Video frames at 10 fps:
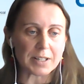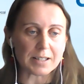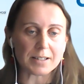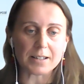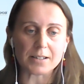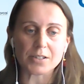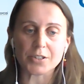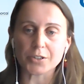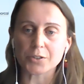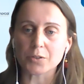businesses
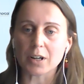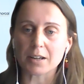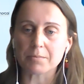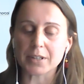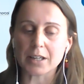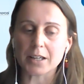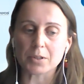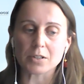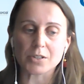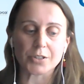to be
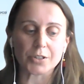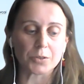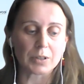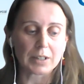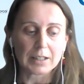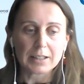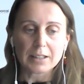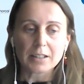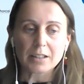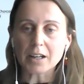able to
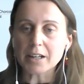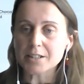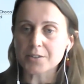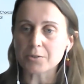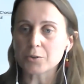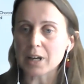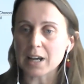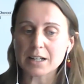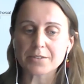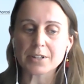guide their own
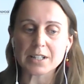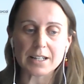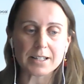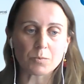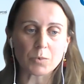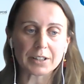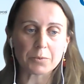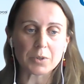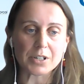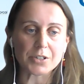activities and what
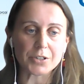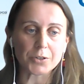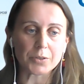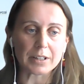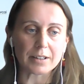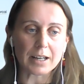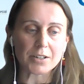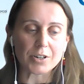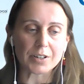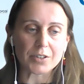they want to do in
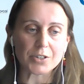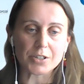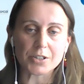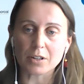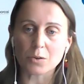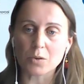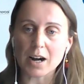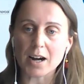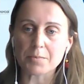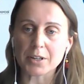that transition to low
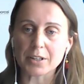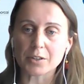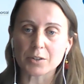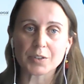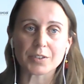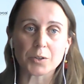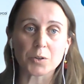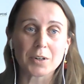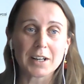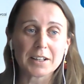carbon, you know.
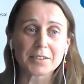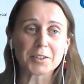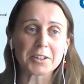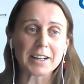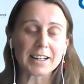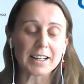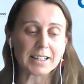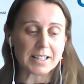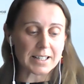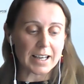So look, I'd
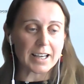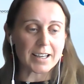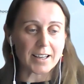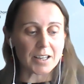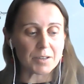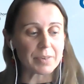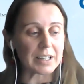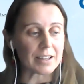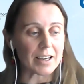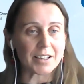like to say a
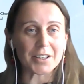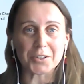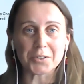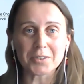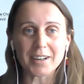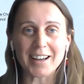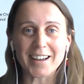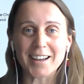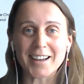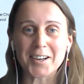big thank you
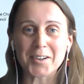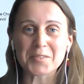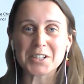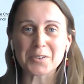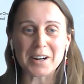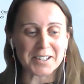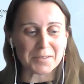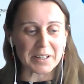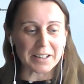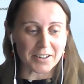to our
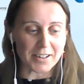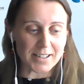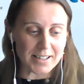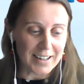speakers.